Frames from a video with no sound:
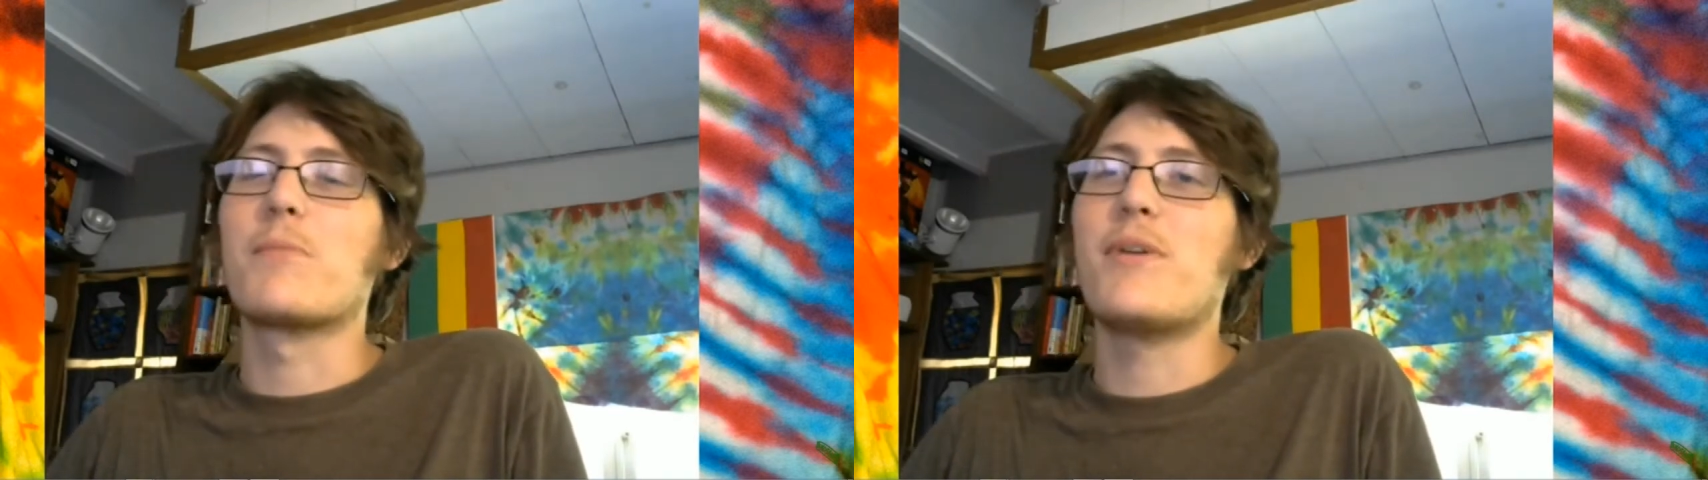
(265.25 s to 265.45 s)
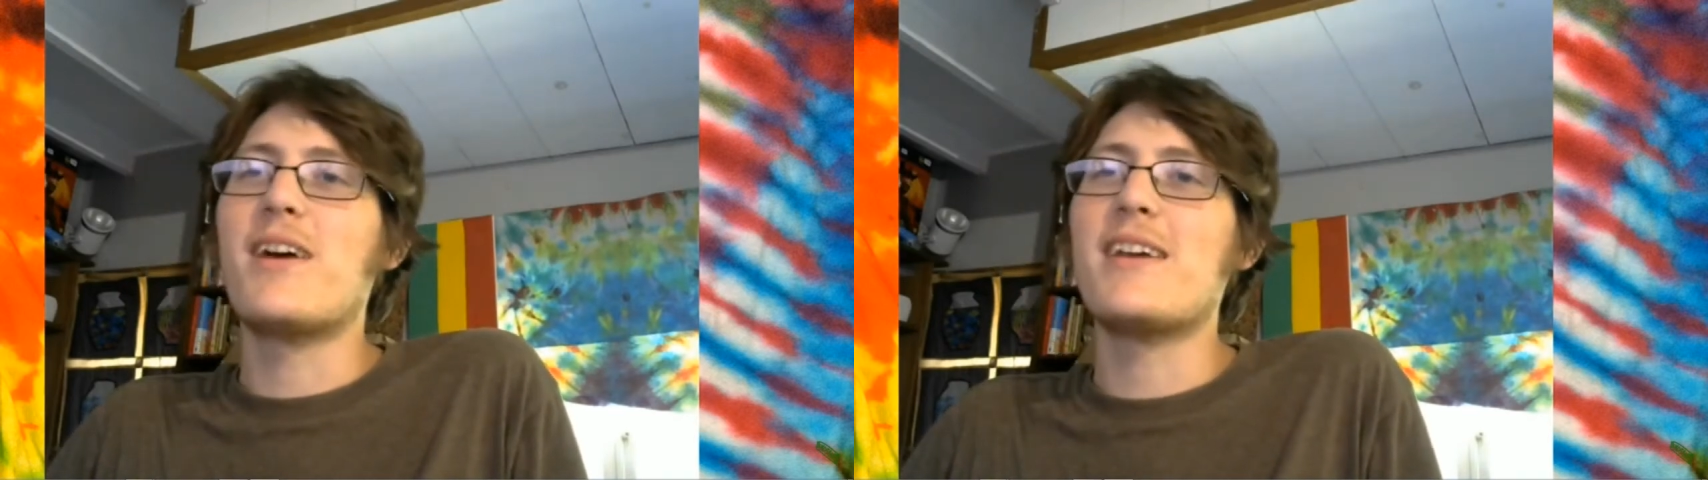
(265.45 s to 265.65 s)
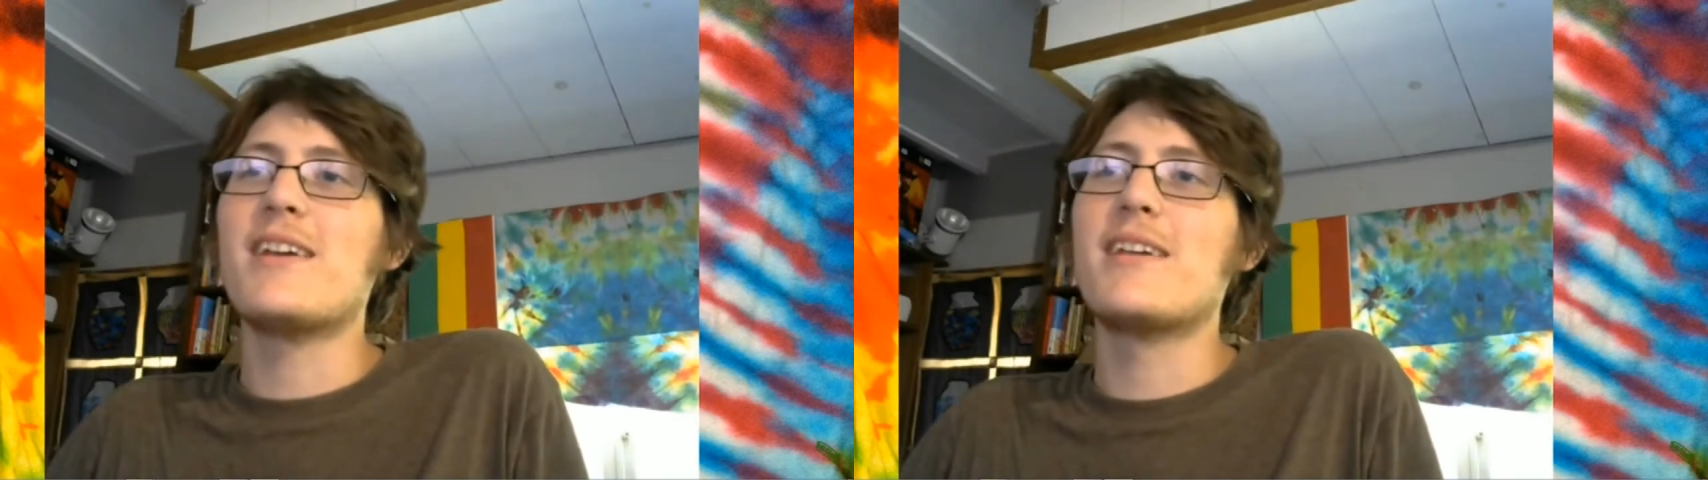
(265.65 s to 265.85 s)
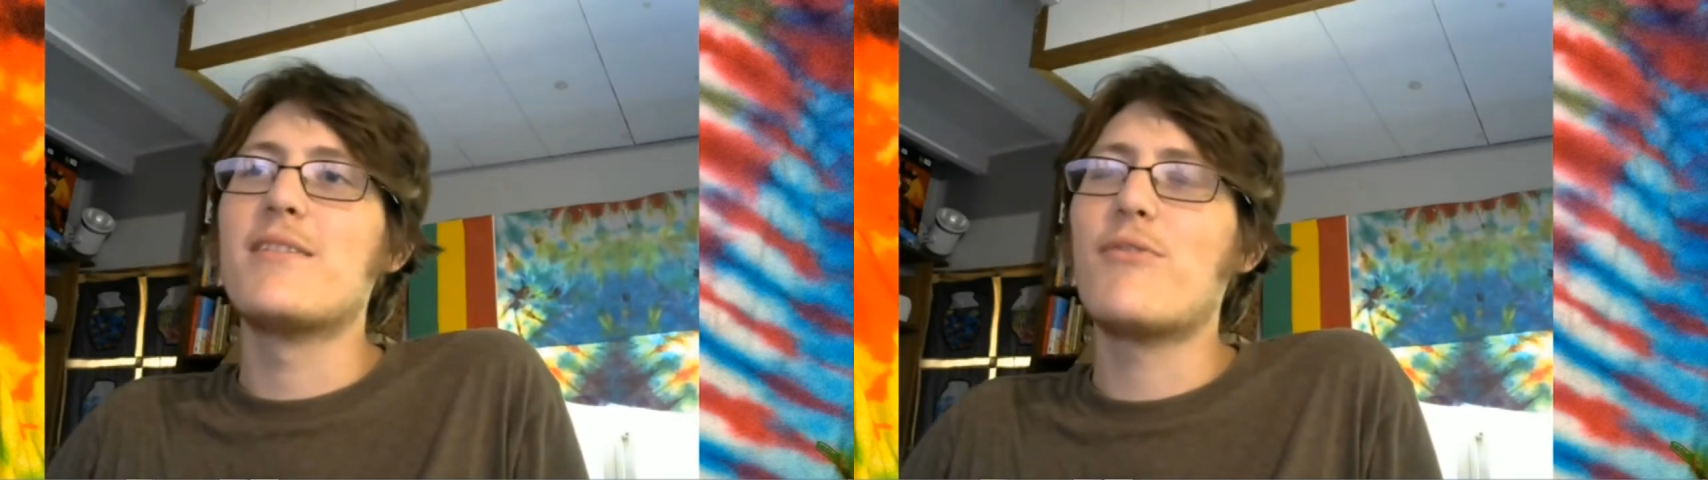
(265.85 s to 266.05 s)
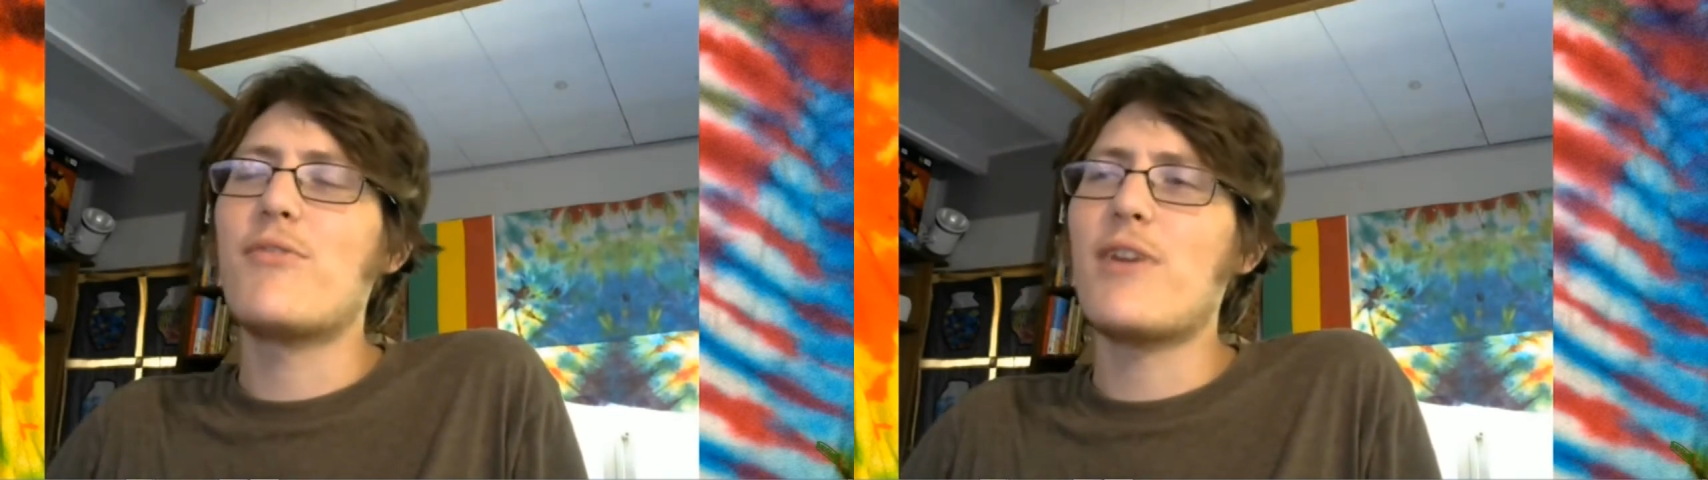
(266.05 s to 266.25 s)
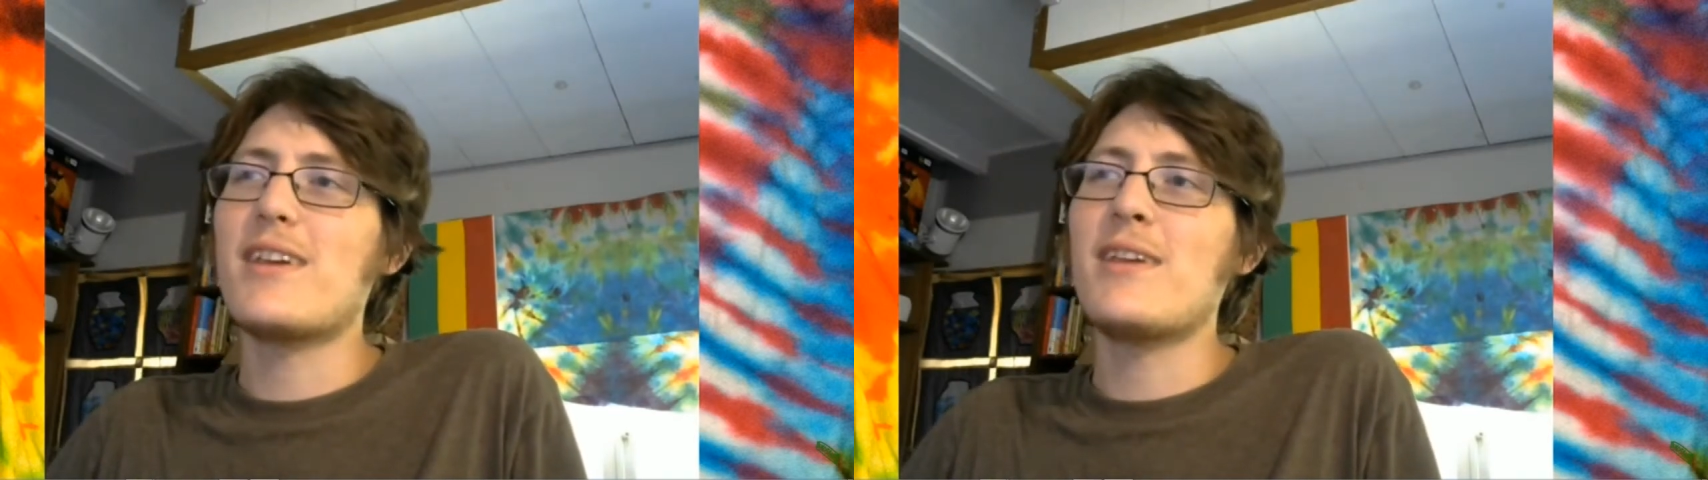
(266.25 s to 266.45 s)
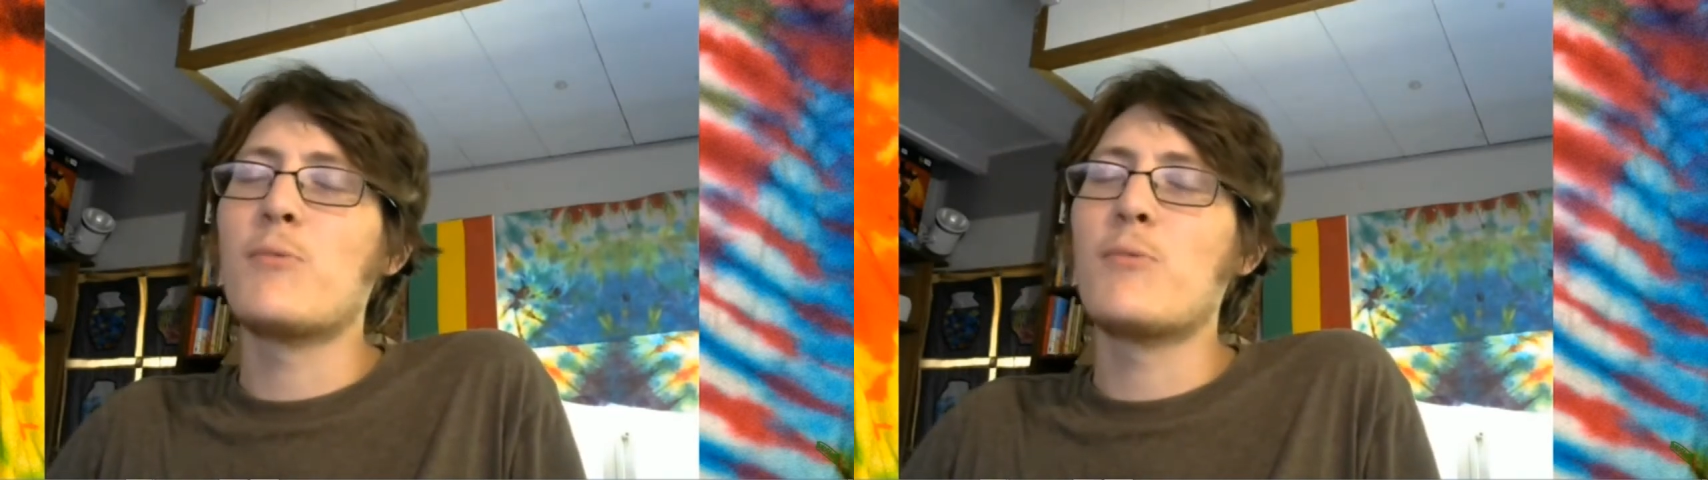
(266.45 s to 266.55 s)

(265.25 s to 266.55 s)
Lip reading: playing in the fucking